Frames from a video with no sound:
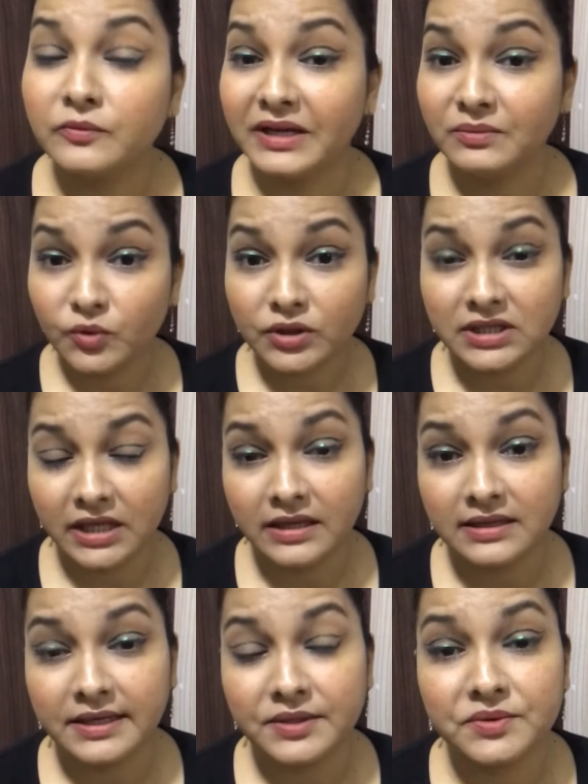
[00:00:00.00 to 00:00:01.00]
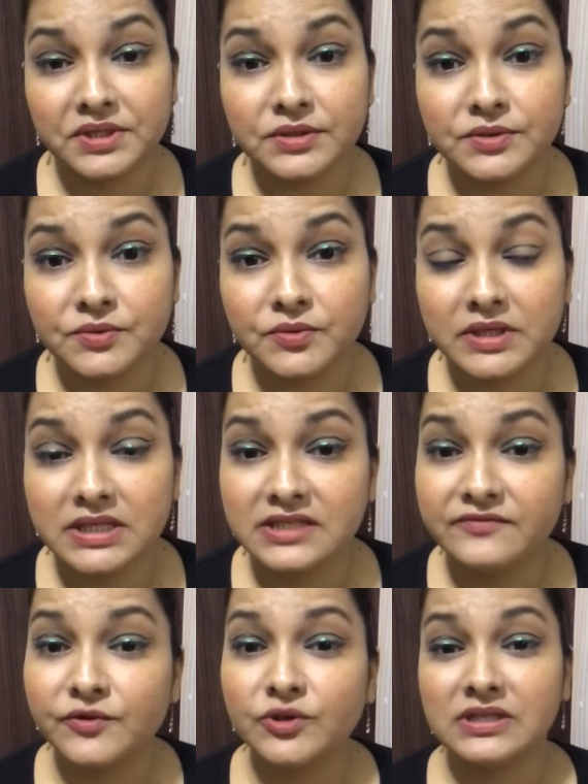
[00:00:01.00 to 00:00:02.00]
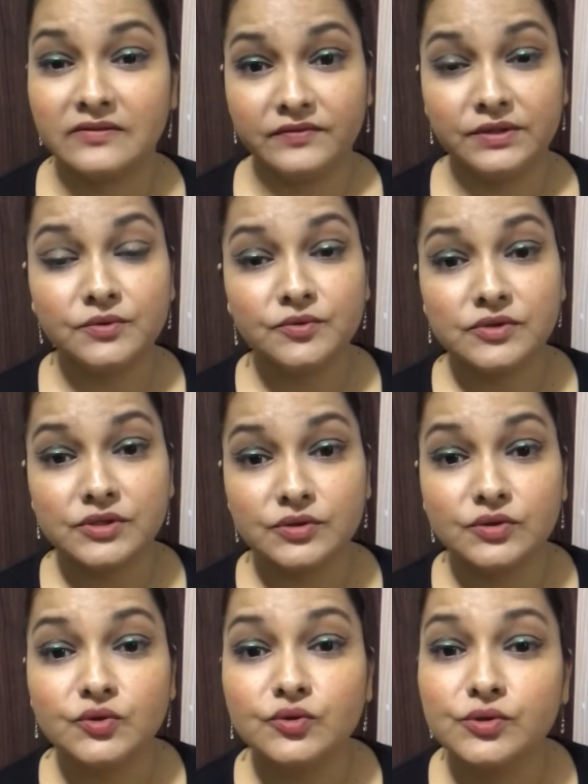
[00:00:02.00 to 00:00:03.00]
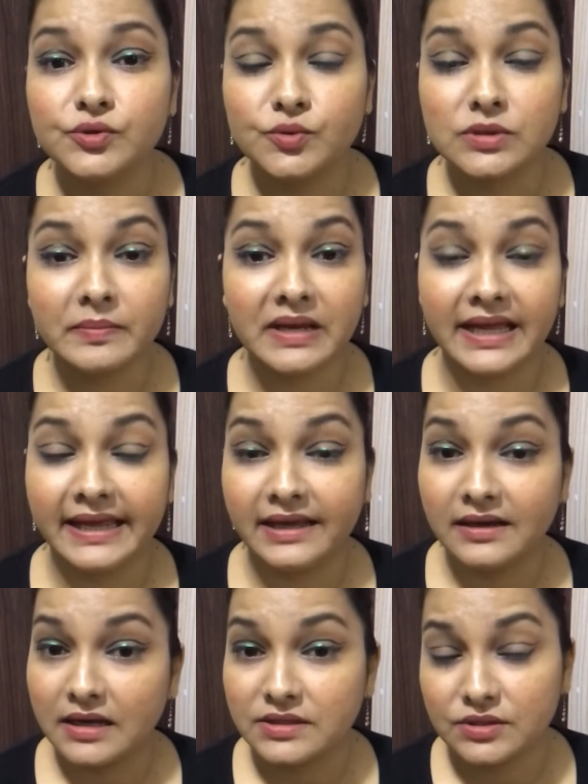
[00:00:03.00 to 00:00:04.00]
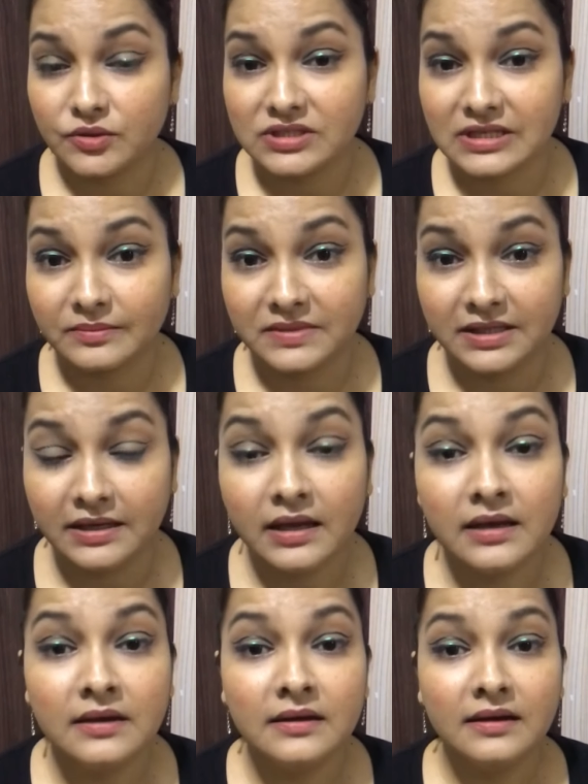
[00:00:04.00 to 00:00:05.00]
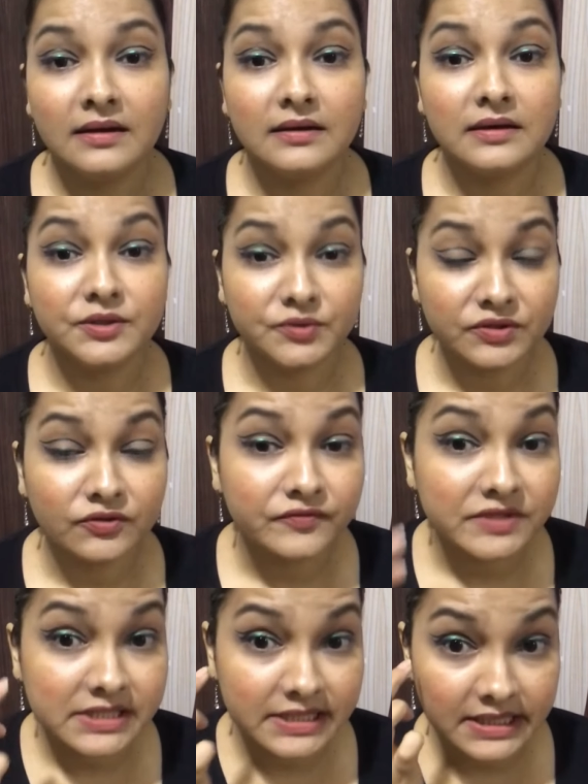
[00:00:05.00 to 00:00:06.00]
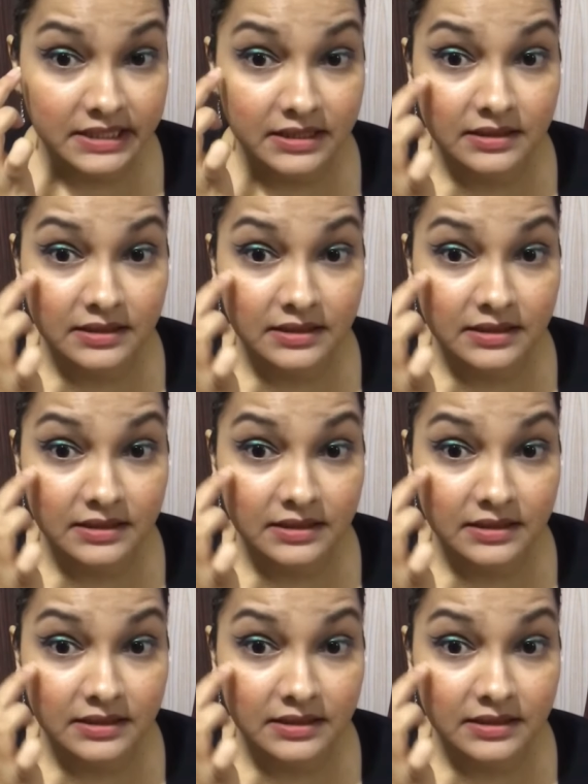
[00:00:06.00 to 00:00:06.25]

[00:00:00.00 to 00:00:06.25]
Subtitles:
One more thing that you can do is, if you're someone who's used to applying kajal or something, you can obviously